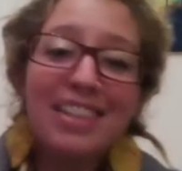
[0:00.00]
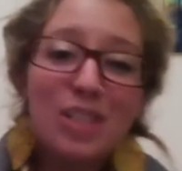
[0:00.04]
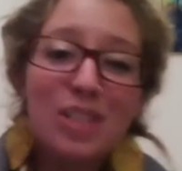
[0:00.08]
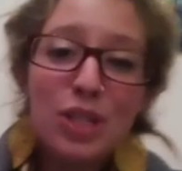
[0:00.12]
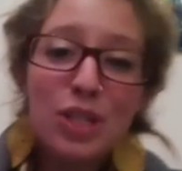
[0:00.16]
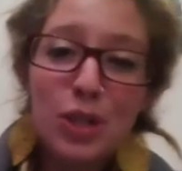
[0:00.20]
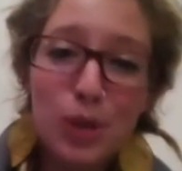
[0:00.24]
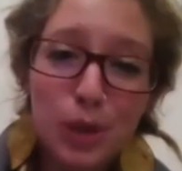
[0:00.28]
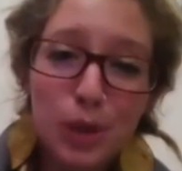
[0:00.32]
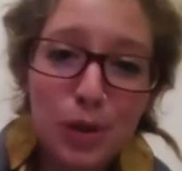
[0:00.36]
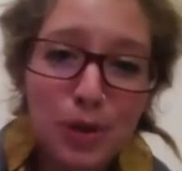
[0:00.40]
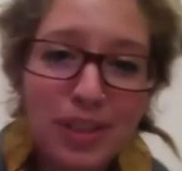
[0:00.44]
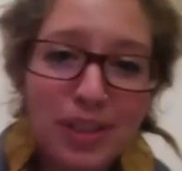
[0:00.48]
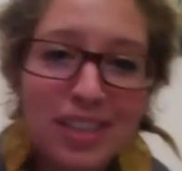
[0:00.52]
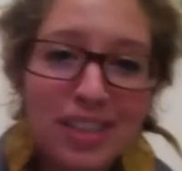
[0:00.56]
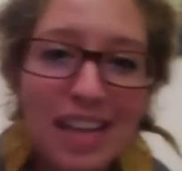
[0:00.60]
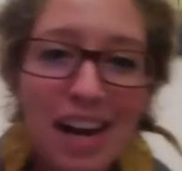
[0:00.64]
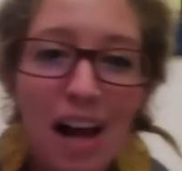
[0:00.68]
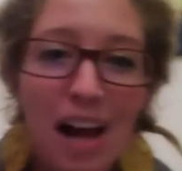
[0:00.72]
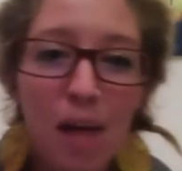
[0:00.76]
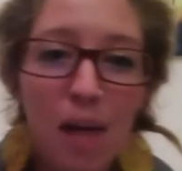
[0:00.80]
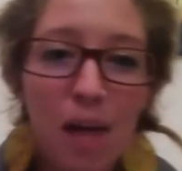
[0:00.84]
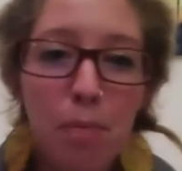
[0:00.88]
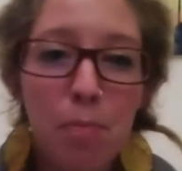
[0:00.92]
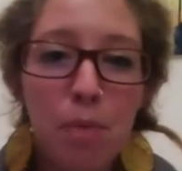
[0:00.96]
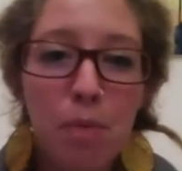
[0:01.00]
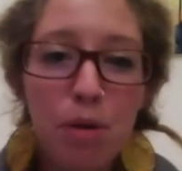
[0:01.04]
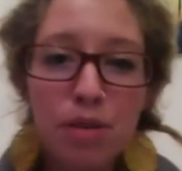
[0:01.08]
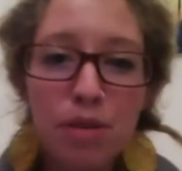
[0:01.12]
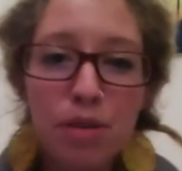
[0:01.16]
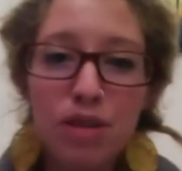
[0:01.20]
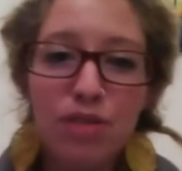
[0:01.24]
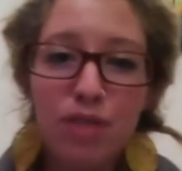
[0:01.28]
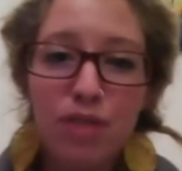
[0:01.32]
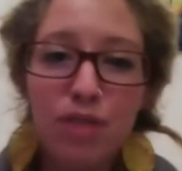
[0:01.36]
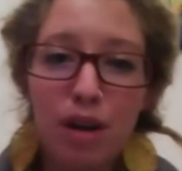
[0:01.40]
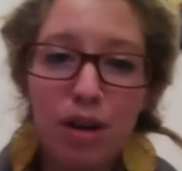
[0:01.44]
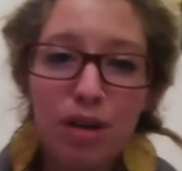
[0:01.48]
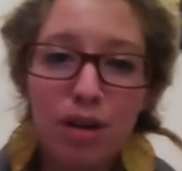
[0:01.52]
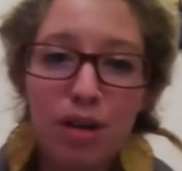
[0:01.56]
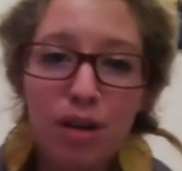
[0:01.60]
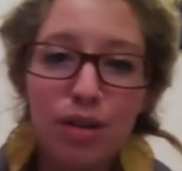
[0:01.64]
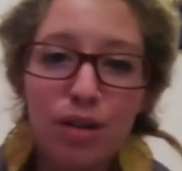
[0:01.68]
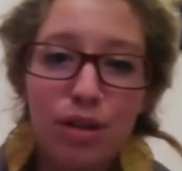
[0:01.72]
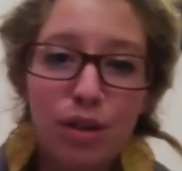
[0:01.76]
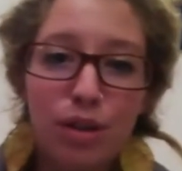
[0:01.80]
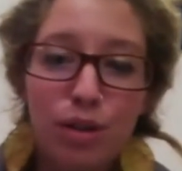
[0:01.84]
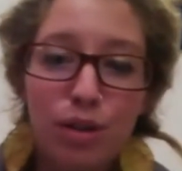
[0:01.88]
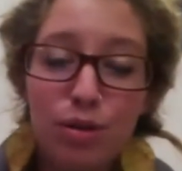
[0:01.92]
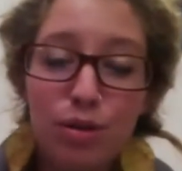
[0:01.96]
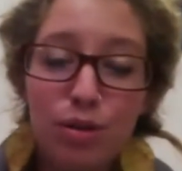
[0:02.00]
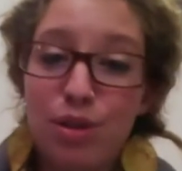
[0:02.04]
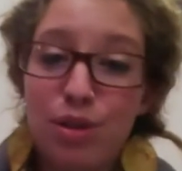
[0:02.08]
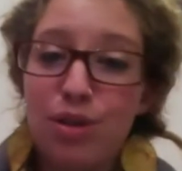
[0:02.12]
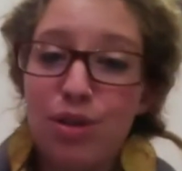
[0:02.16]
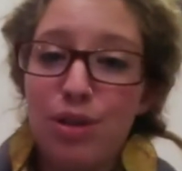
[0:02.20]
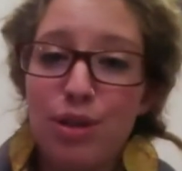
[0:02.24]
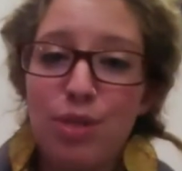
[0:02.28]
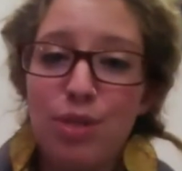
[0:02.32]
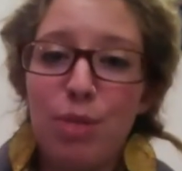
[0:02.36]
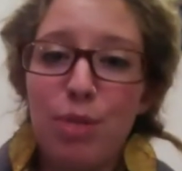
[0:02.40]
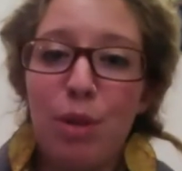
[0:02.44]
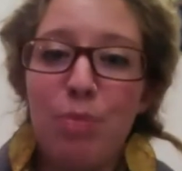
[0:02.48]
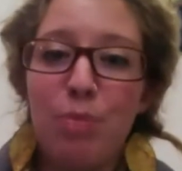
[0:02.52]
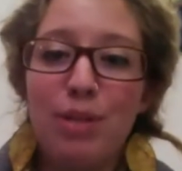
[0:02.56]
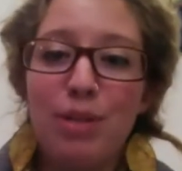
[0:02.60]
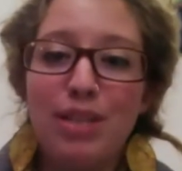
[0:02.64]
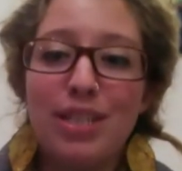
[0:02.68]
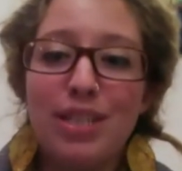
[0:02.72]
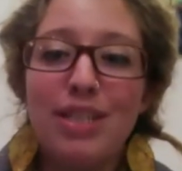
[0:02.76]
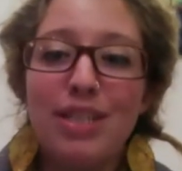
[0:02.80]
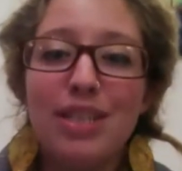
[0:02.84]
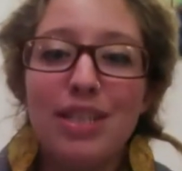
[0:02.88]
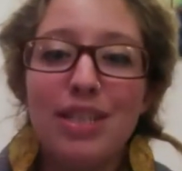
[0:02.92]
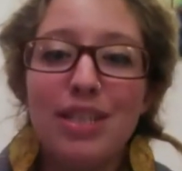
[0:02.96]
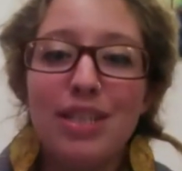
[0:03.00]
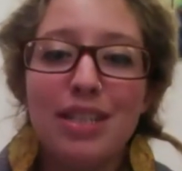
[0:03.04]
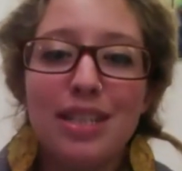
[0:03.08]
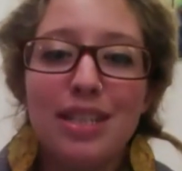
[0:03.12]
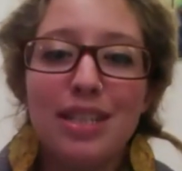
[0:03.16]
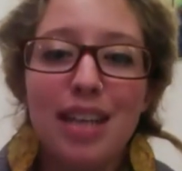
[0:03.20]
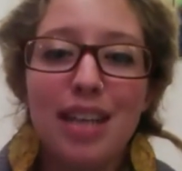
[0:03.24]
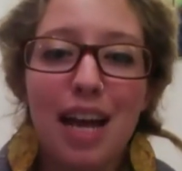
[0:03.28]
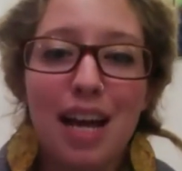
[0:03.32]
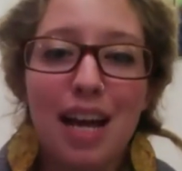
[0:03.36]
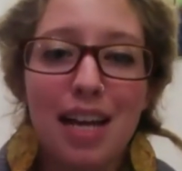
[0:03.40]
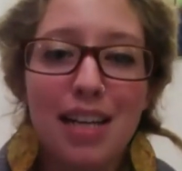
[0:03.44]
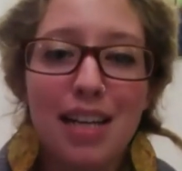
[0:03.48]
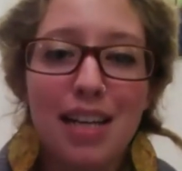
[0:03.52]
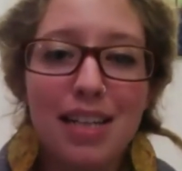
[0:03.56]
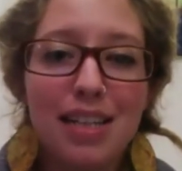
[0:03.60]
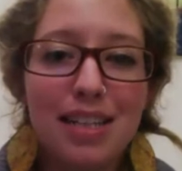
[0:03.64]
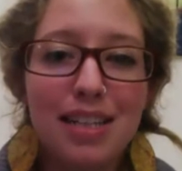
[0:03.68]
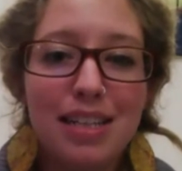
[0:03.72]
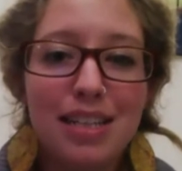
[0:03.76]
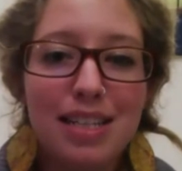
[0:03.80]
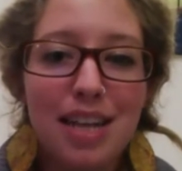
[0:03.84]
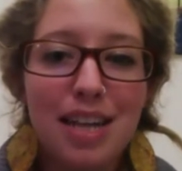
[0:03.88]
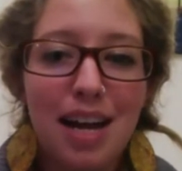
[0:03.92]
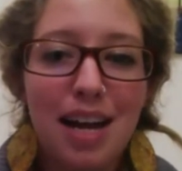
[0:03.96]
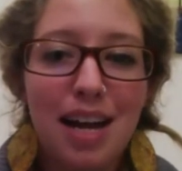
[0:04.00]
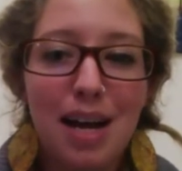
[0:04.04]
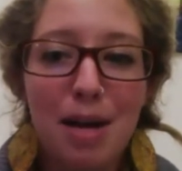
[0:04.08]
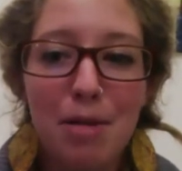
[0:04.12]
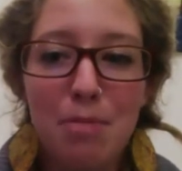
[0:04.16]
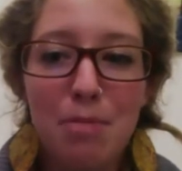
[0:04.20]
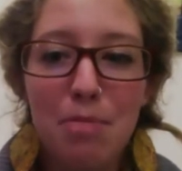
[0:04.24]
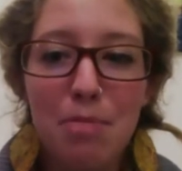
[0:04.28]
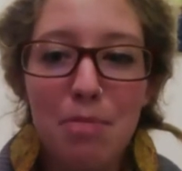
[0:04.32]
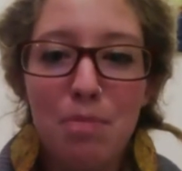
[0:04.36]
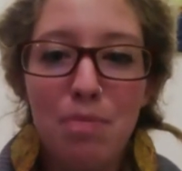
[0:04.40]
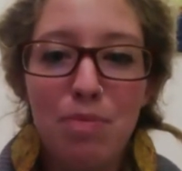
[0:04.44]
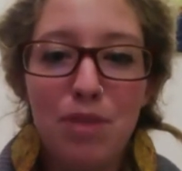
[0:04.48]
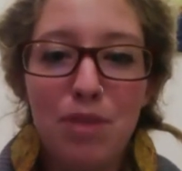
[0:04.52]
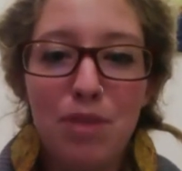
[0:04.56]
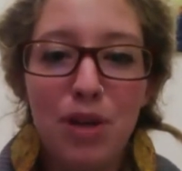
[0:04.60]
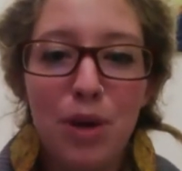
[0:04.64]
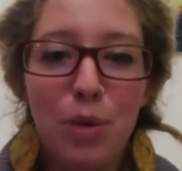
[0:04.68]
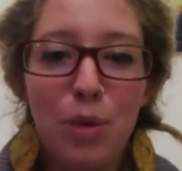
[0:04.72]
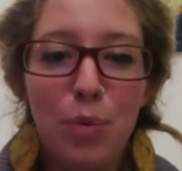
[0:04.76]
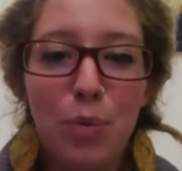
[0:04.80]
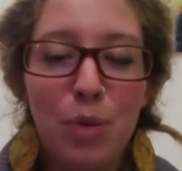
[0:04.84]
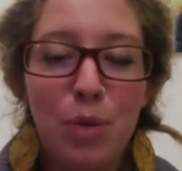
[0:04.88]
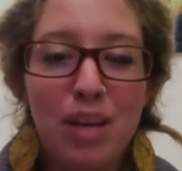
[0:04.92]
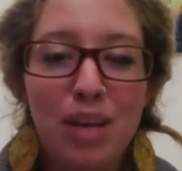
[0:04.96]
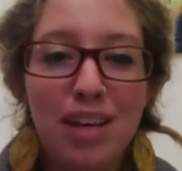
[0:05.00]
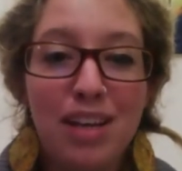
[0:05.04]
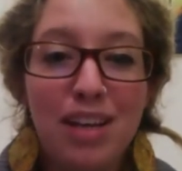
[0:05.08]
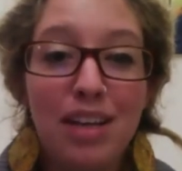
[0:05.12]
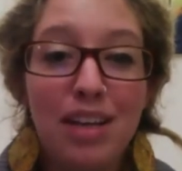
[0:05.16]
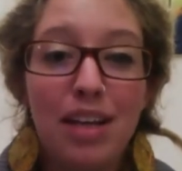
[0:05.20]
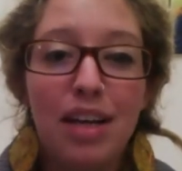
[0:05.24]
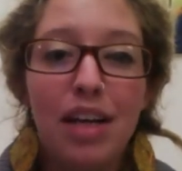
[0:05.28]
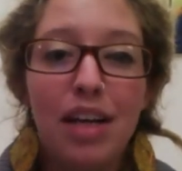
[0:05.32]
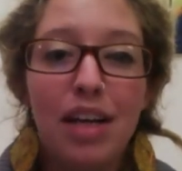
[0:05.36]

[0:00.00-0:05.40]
true. Is that most of our users are small businesses, and you know, we